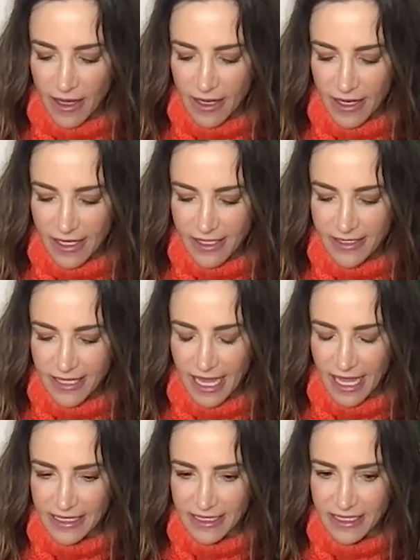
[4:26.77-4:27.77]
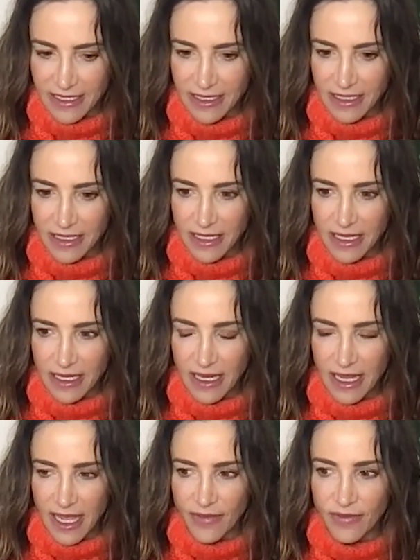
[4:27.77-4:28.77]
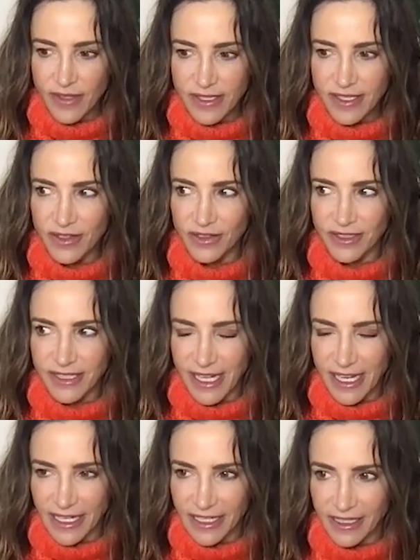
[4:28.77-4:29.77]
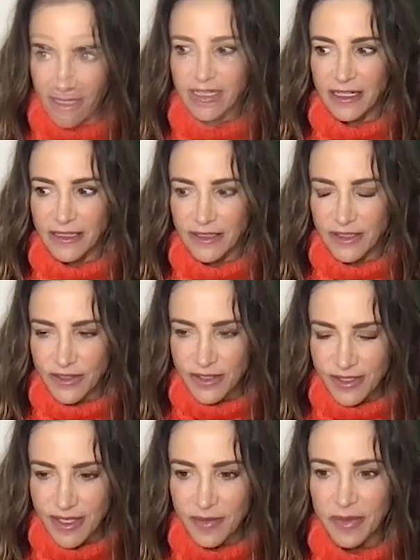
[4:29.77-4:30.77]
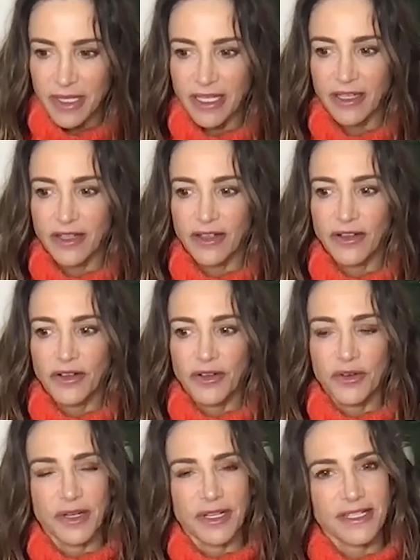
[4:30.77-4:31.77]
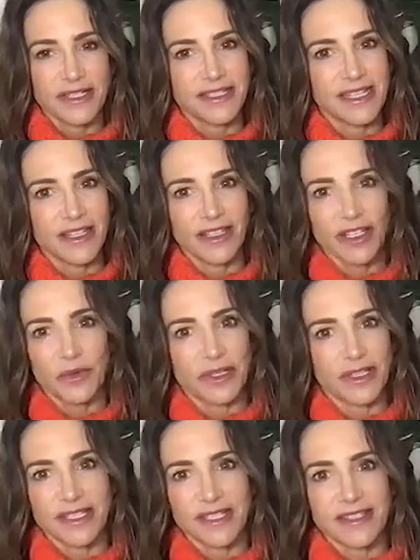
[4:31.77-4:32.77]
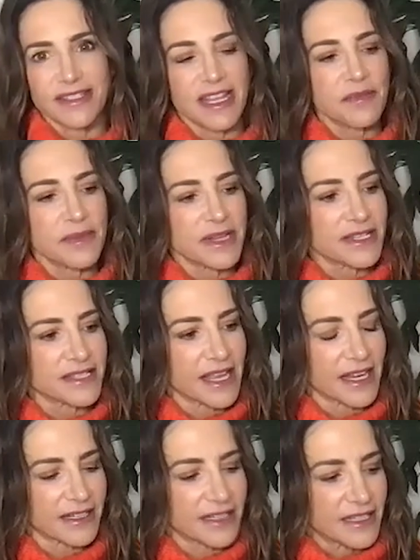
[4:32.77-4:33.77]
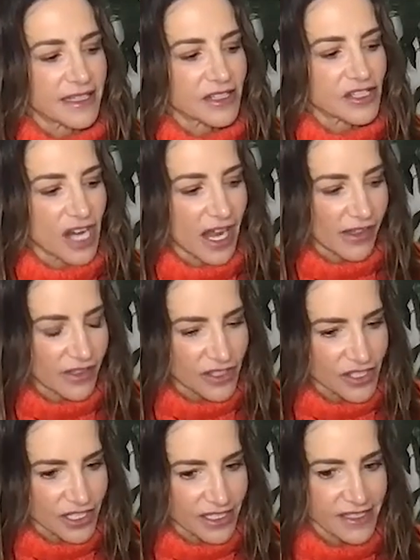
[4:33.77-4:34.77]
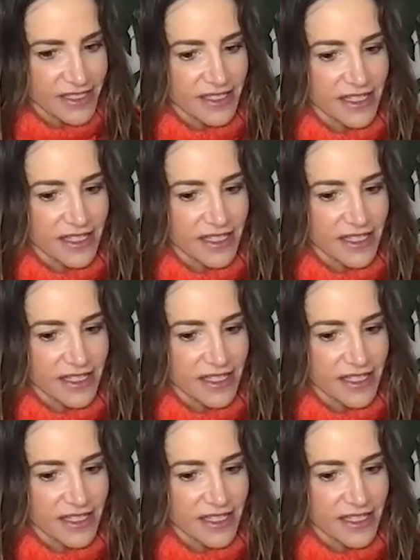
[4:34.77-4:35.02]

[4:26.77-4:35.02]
is that every single day there's somebody who is dealing with the same exact challenges.